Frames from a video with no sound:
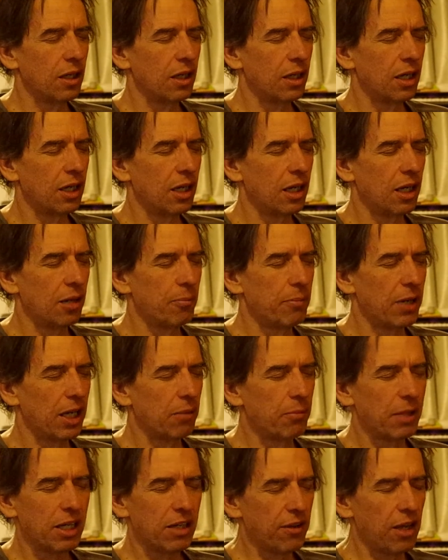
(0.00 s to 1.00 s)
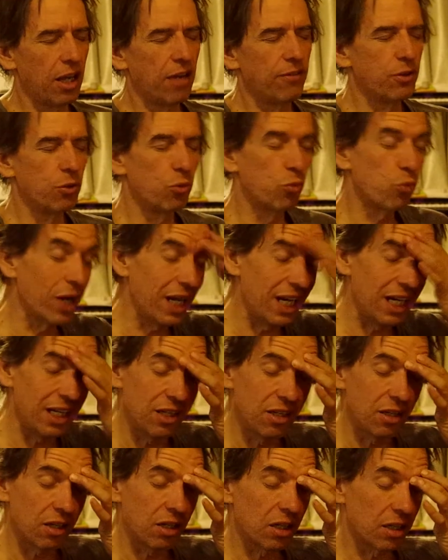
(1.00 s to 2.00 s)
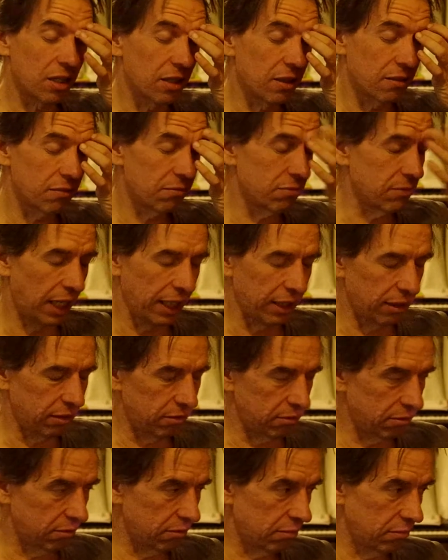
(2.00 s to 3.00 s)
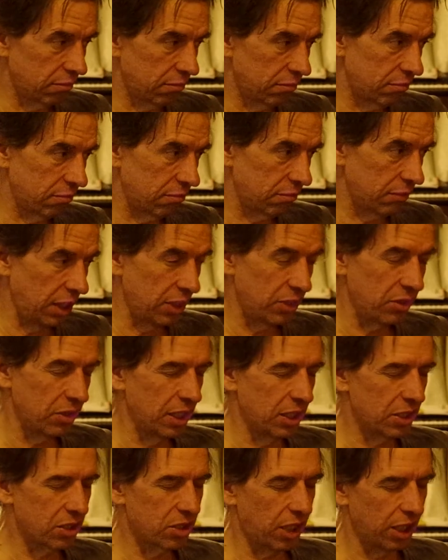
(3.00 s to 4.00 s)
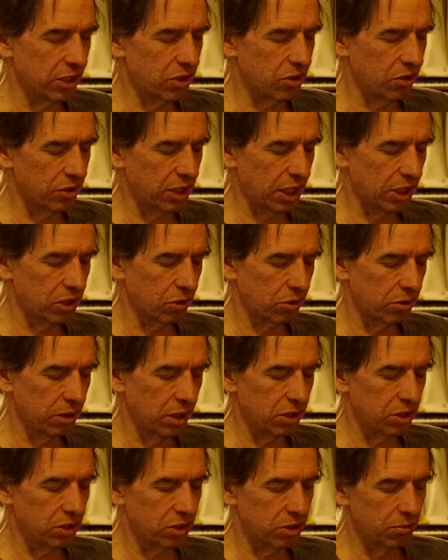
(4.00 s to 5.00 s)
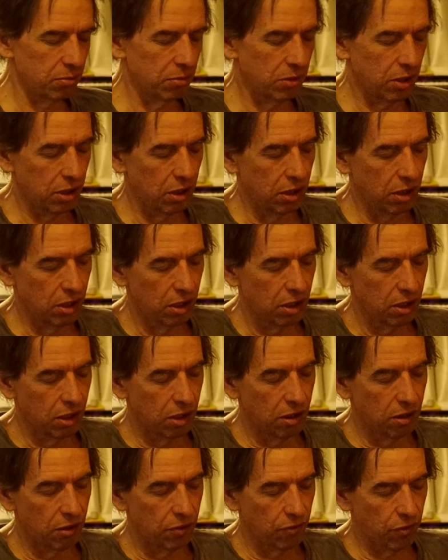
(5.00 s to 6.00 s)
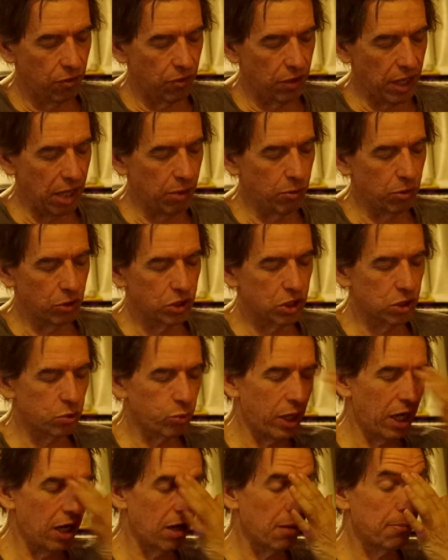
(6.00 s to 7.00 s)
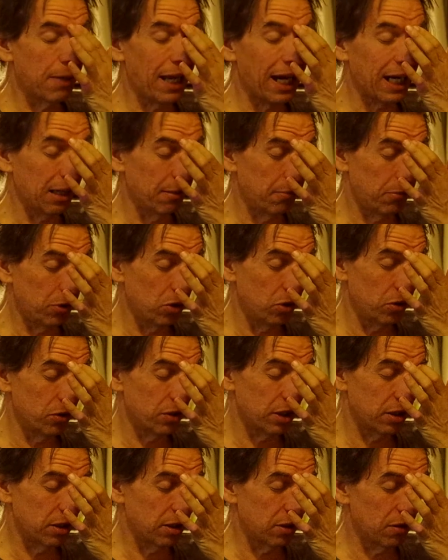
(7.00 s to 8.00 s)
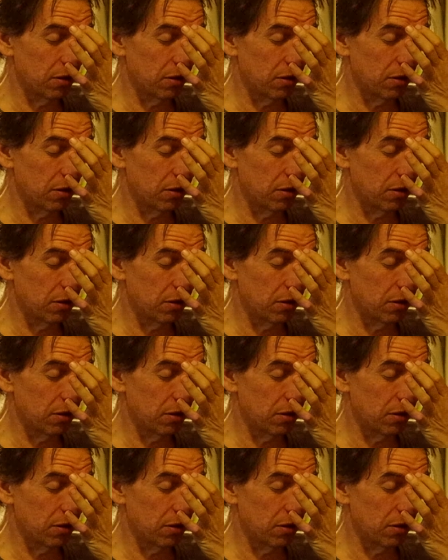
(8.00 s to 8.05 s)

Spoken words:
But if you read like internet sites on textual criticism, they will swear black and blue that